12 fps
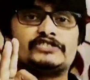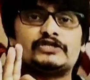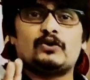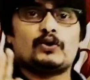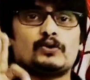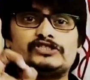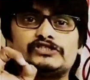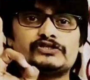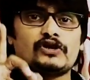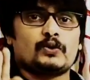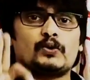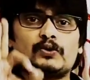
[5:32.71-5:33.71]
corrosion, or
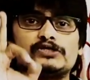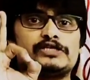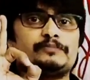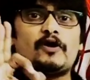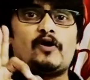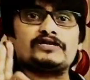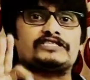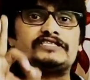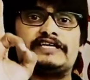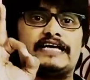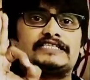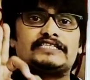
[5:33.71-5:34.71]
corrosion by oxygen
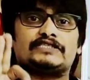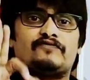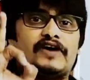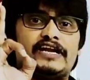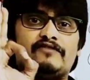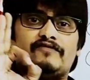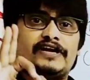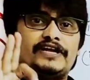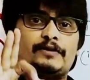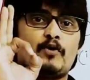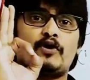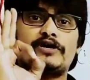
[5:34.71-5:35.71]
gas is very, very
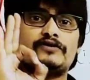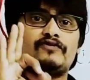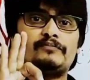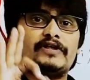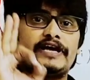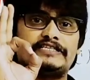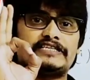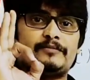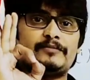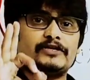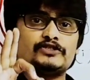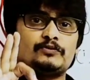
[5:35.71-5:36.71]
important from the
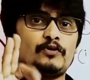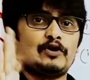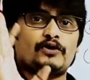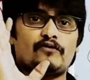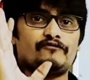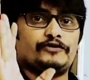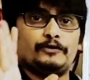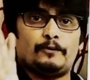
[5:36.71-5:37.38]
examination point of view.